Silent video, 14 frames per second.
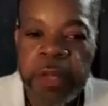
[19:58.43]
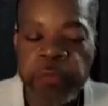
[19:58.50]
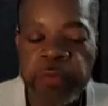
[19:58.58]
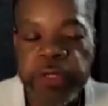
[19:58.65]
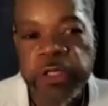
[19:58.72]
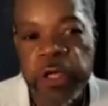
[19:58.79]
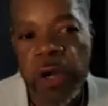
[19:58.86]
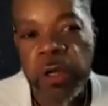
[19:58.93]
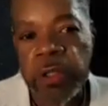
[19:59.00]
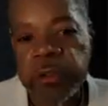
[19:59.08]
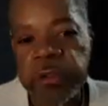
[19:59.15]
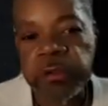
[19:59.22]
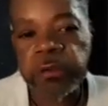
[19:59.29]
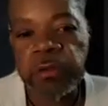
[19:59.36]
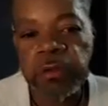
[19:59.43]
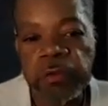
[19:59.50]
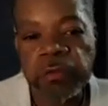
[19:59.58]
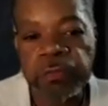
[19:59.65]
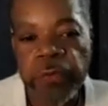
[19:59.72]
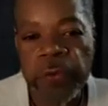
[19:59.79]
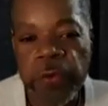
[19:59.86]
and we talked
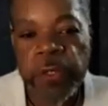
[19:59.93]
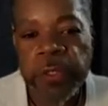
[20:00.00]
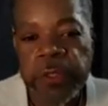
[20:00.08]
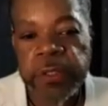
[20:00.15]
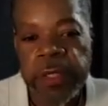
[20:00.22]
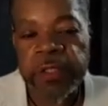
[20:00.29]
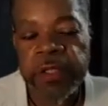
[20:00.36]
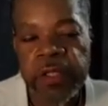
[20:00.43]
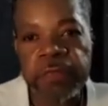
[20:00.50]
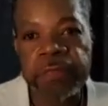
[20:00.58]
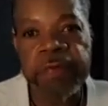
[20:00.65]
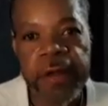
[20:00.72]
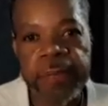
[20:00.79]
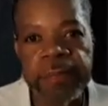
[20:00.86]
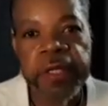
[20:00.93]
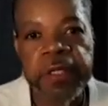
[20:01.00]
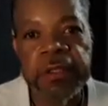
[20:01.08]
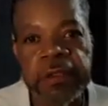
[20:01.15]
for another 5